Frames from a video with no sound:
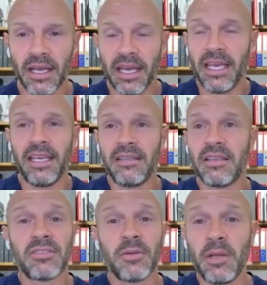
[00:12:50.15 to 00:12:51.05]
He
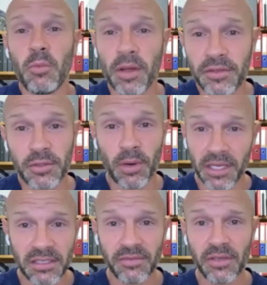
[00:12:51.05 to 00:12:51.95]
doesn't do any one-to-one
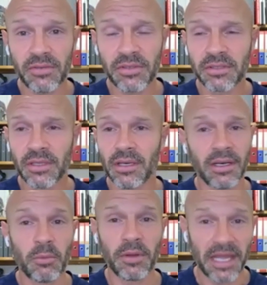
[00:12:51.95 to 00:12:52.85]
interviews
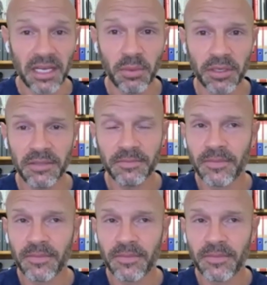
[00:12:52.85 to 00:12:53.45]
with anybody.